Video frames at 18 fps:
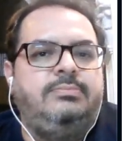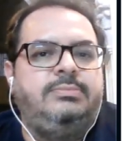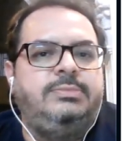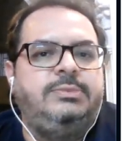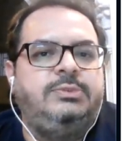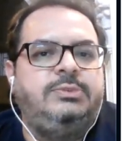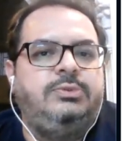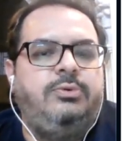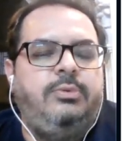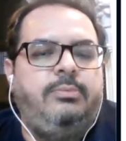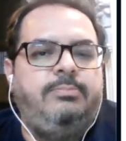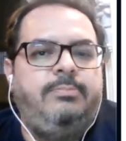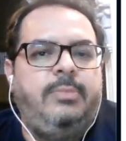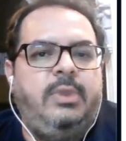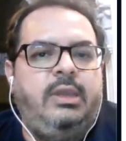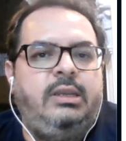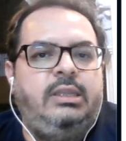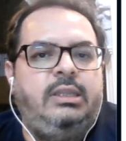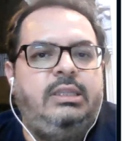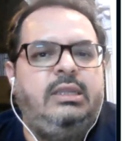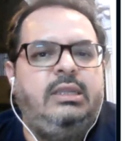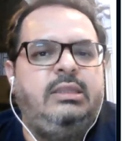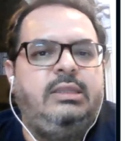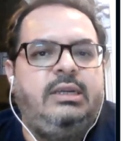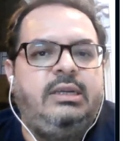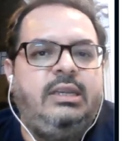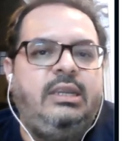So anything
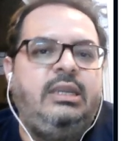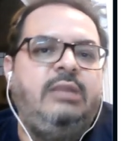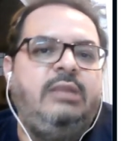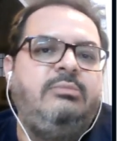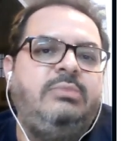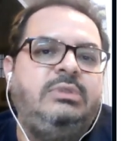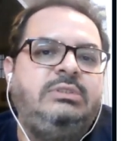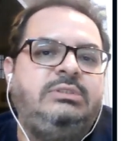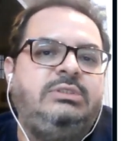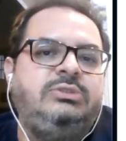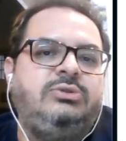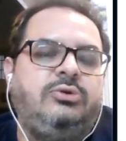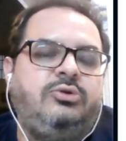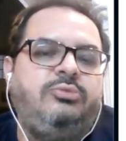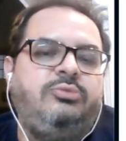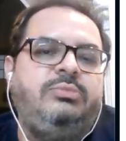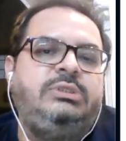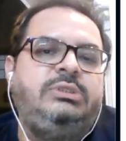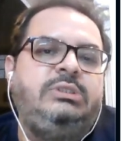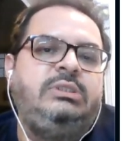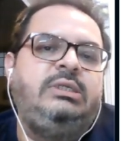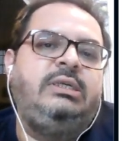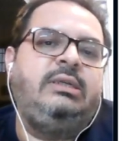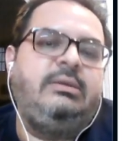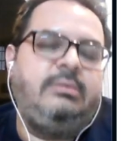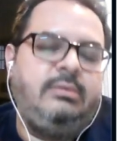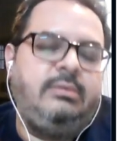that enables this automation, that
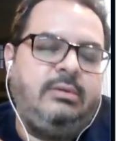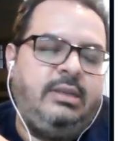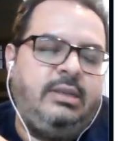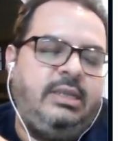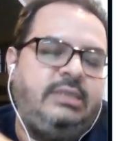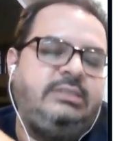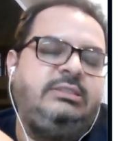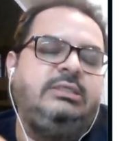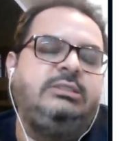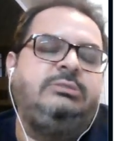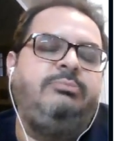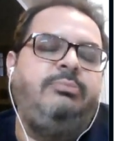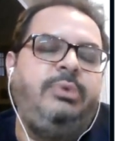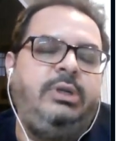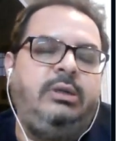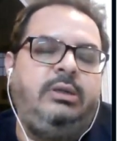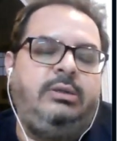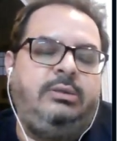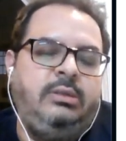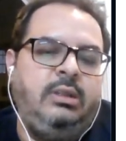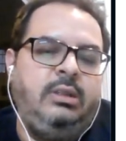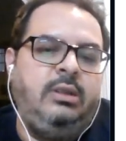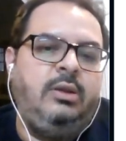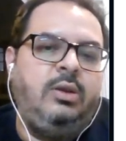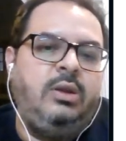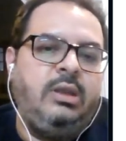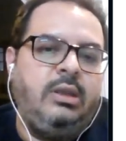lets us build
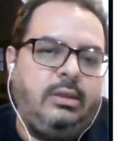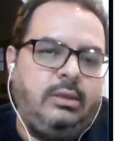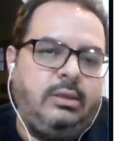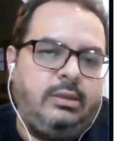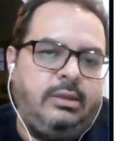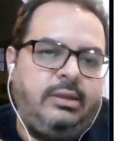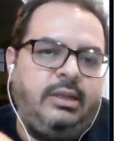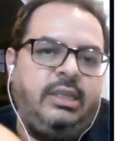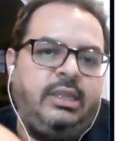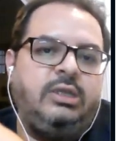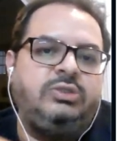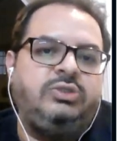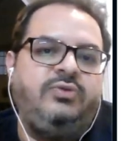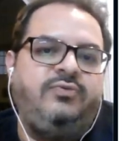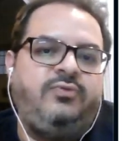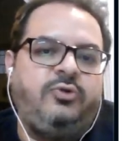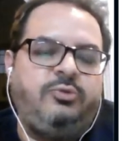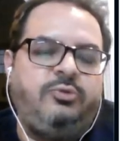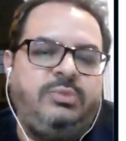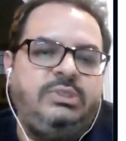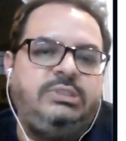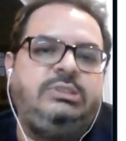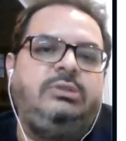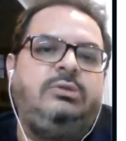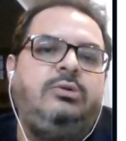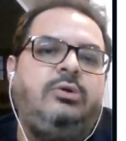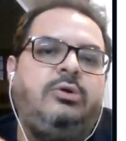layers of
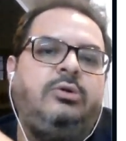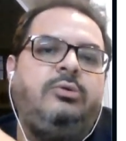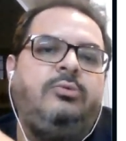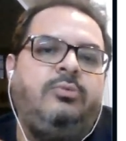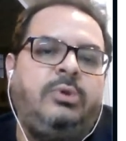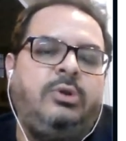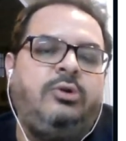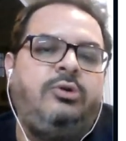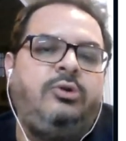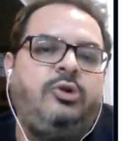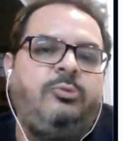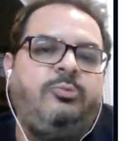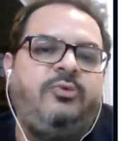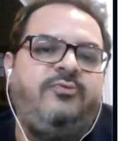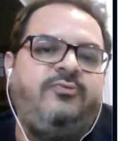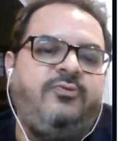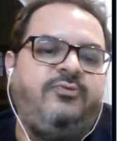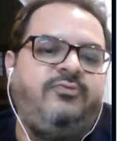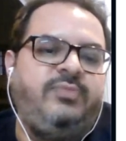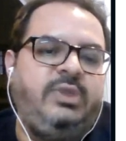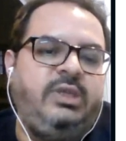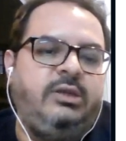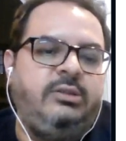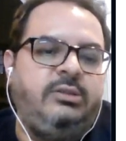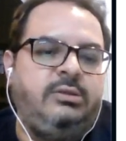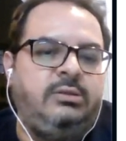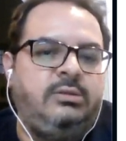automation on one on top of the
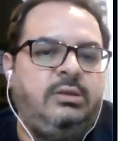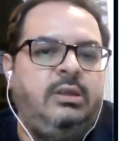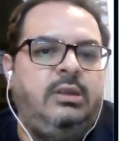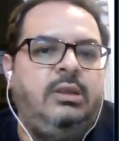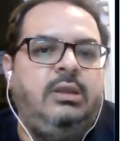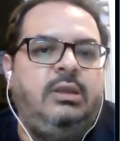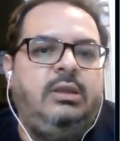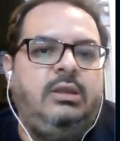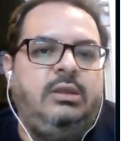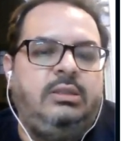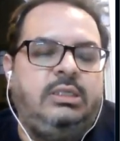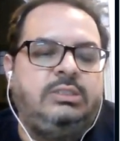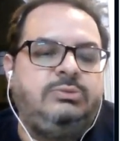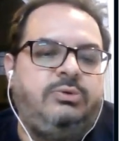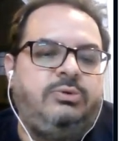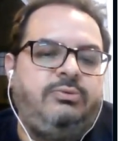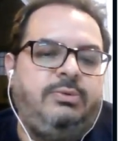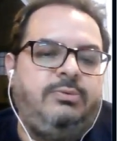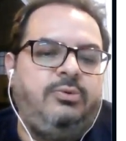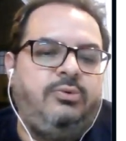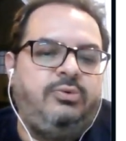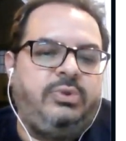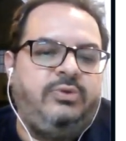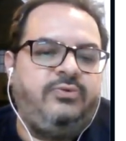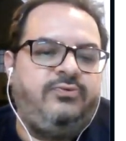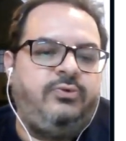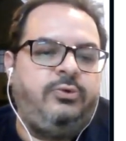other, that's what we were
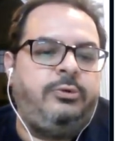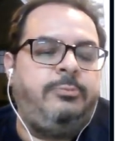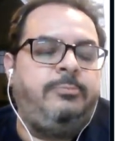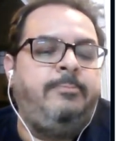looking for.